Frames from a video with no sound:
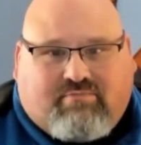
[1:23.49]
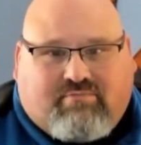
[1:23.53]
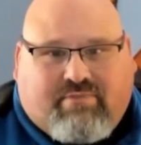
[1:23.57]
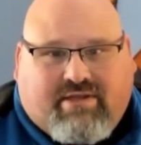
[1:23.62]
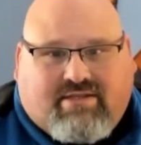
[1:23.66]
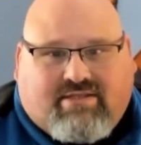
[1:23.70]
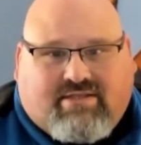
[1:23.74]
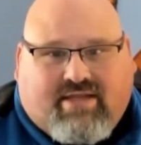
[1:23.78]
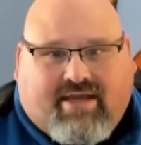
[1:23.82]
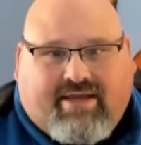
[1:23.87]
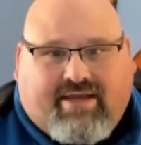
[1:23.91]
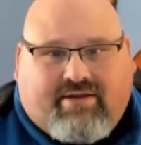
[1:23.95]

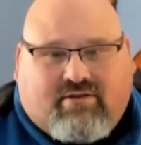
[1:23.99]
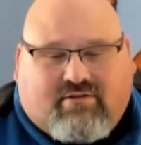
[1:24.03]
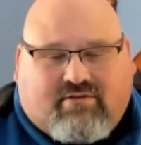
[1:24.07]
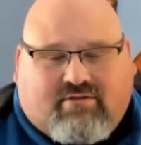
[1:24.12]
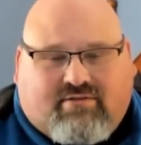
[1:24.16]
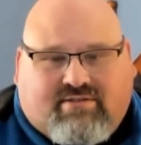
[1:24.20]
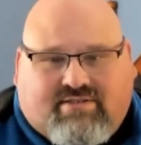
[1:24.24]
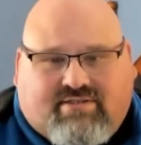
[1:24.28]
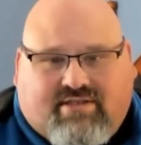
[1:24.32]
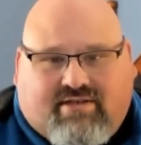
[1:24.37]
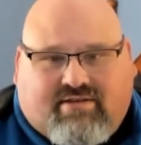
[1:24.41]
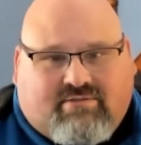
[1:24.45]
big
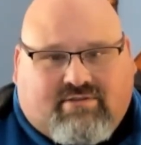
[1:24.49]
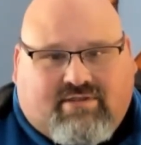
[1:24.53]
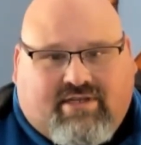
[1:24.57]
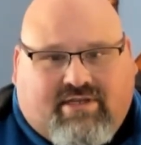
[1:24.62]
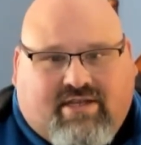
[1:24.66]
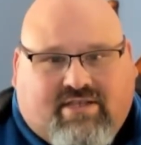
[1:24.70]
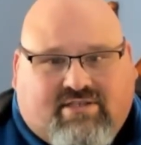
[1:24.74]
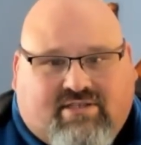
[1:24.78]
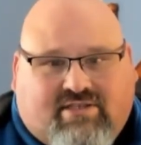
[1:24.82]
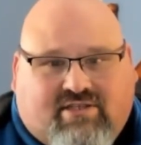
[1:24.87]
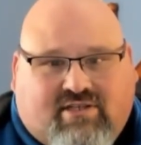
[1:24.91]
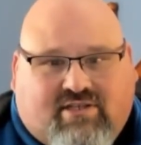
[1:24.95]
titles, and he
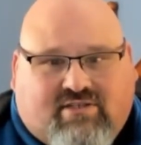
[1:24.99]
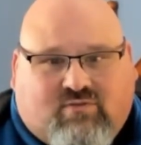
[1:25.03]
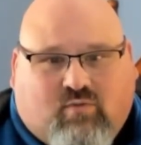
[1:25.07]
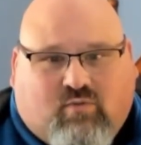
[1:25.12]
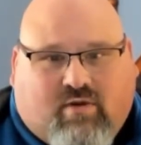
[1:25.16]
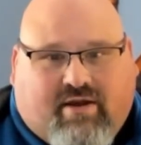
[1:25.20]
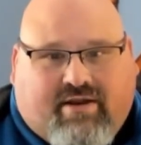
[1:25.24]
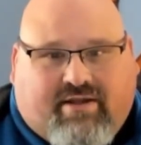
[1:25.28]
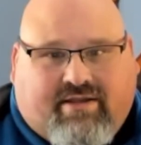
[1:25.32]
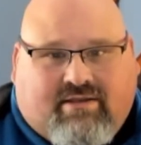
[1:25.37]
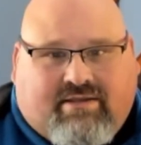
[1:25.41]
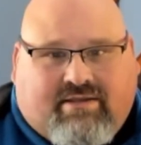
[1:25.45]
doesn't just want to